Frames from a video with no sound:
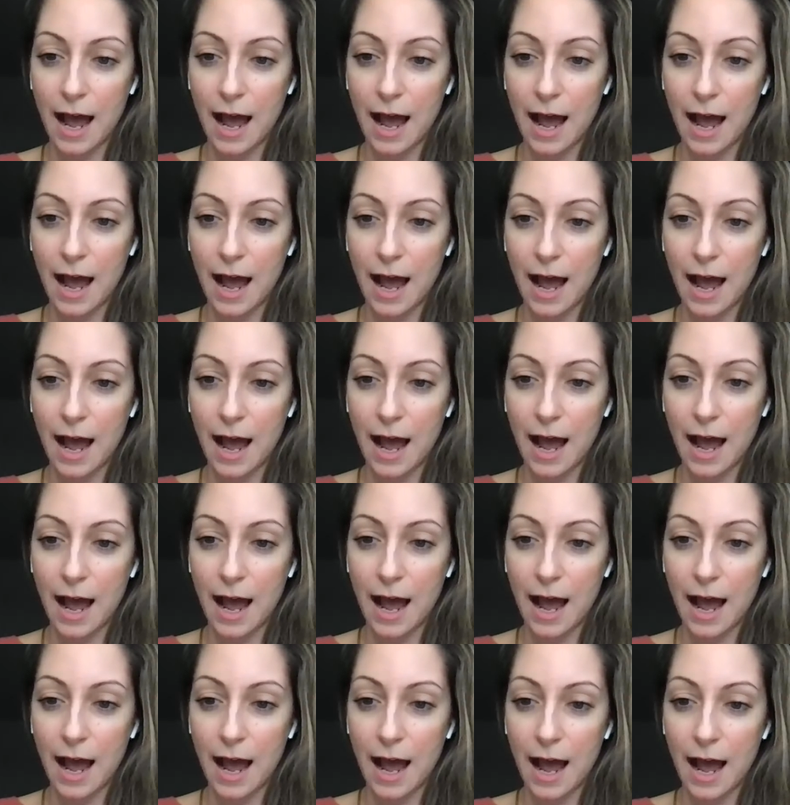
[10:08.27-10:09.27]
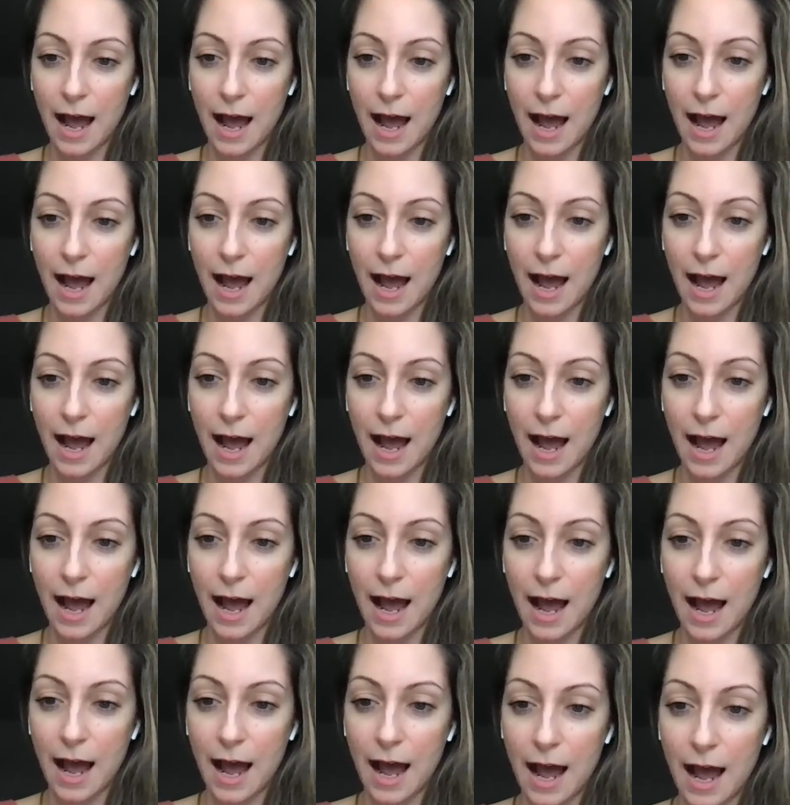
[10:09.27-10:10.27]

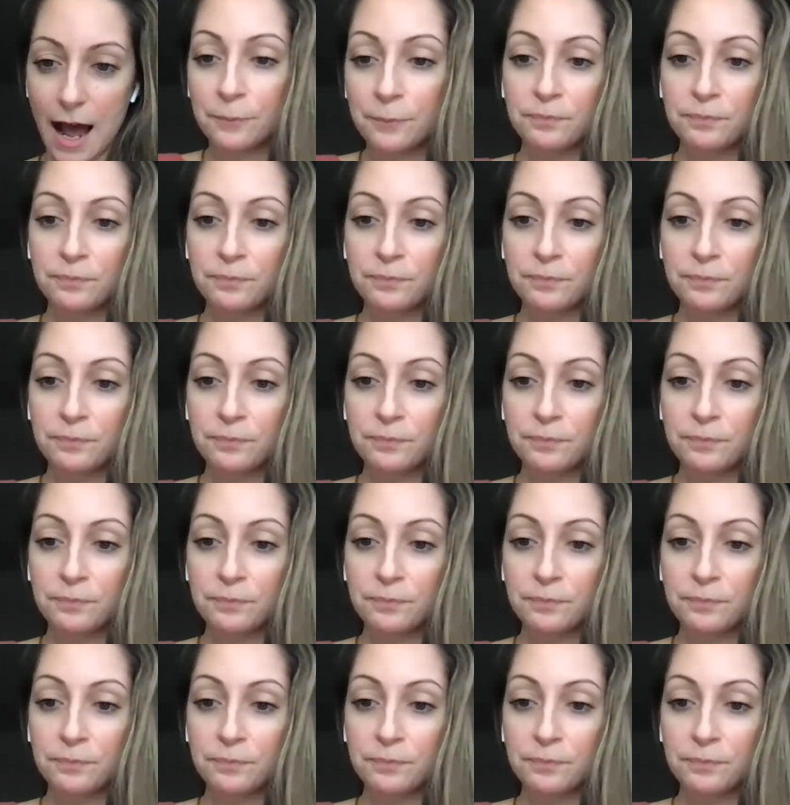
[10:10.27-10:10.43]
[no speech]